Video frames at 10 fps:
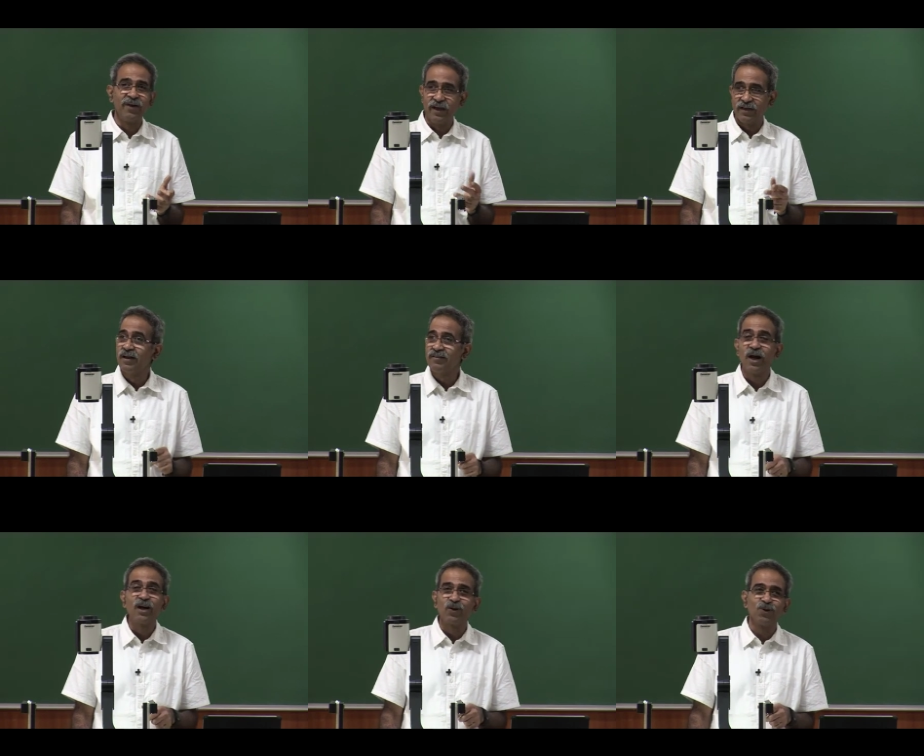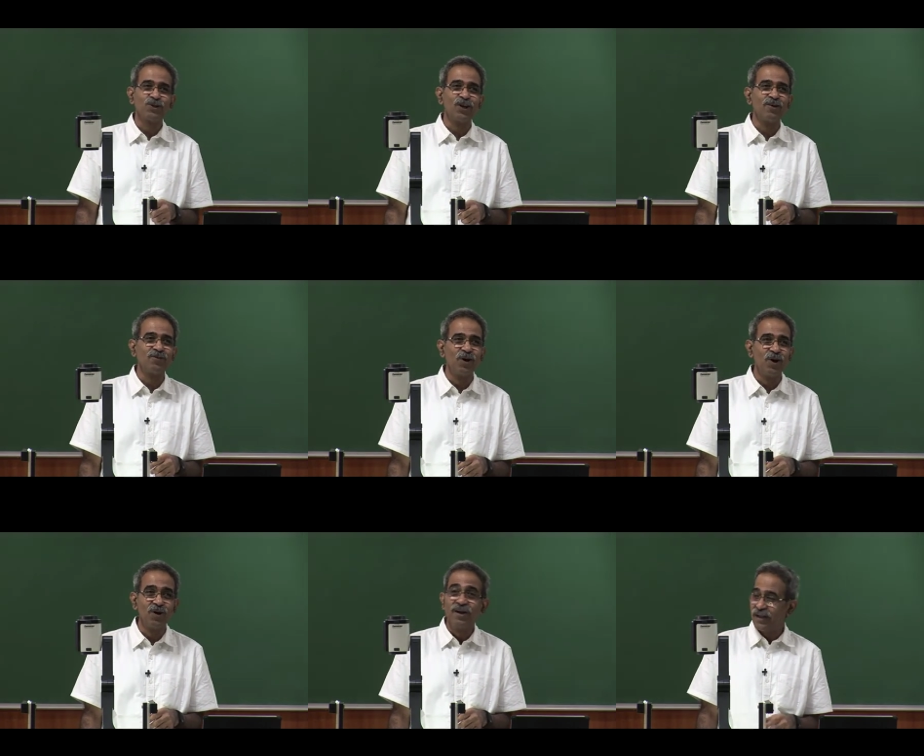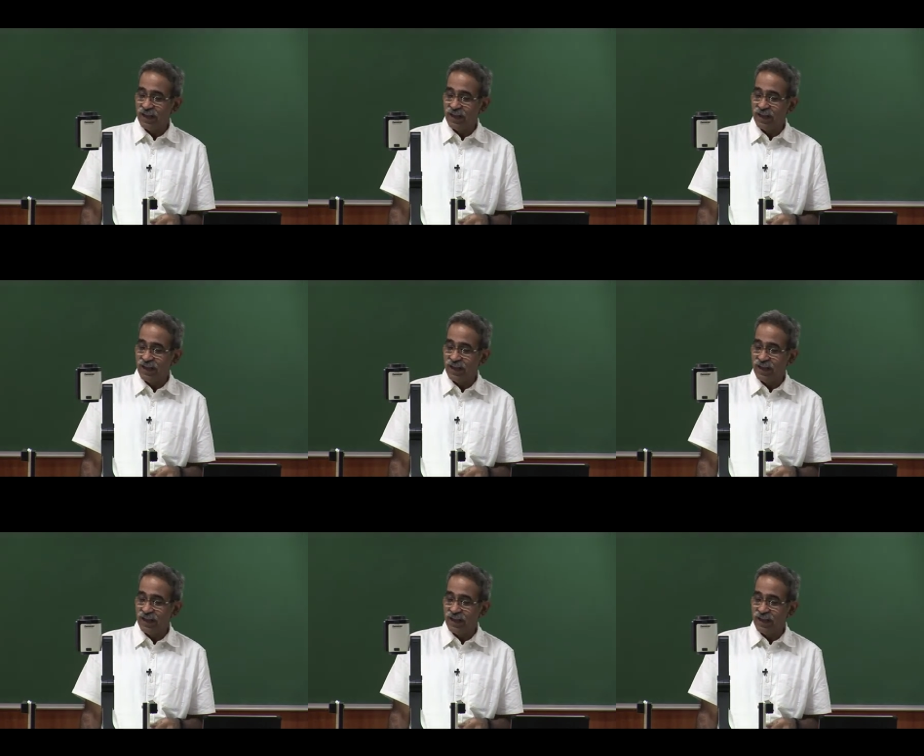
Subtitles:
way. It is not a question of,